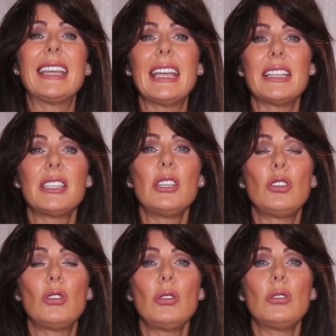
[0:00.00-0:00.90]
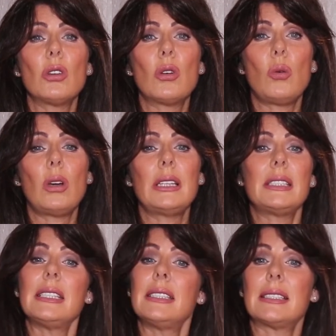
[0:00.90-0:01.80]
Getting good
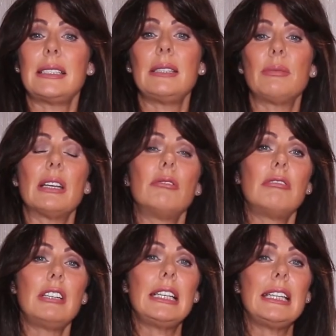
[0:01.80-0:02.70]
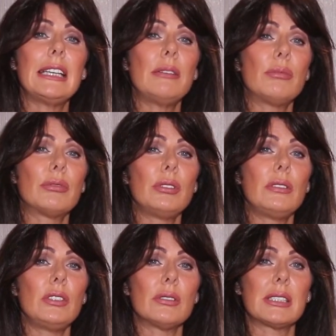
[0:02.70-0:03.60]
quality sleep can really
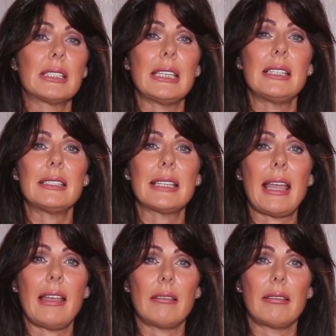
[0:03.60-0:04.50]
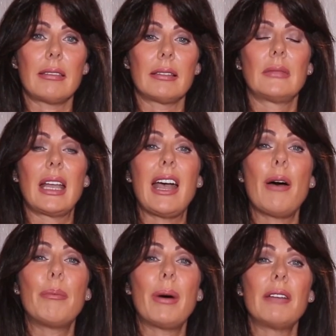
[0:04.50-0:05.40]
improve your skin's health
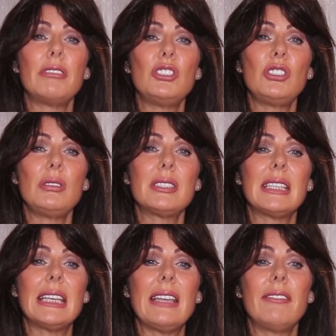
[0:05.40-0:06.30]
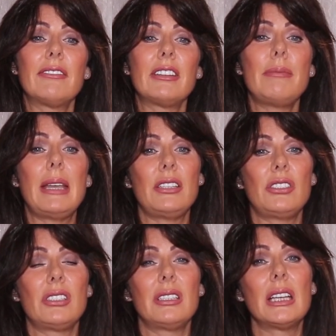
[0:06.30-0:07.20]
by reducing
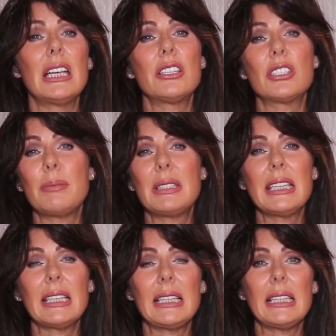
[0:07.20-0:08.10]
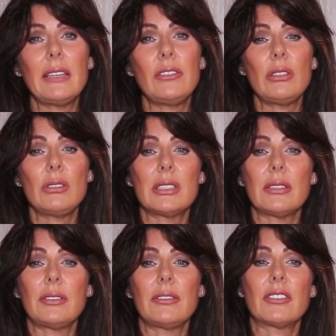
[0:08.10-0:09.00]
inflammation. So particularly if you
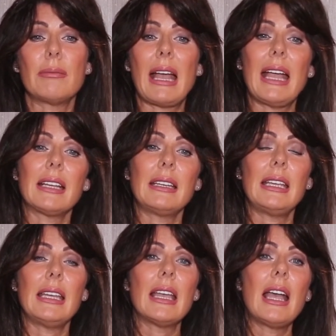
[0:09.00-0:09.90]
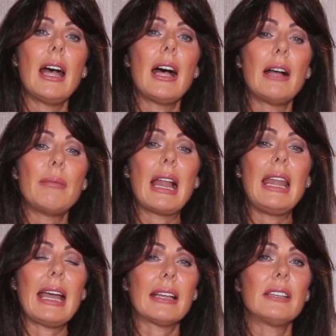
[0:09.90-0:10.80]
suffer from acne, a
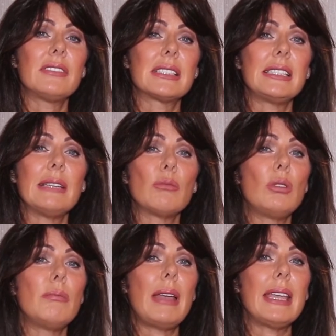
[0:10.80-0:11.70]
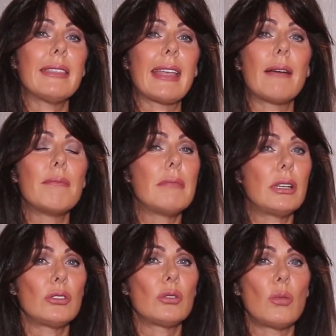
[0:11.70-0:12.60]
lack of sleep will make that
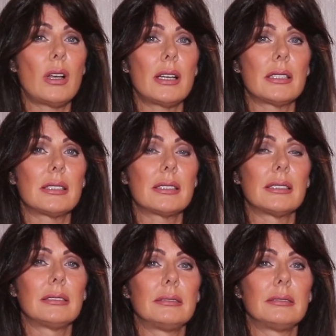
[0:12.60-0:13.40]
much worse.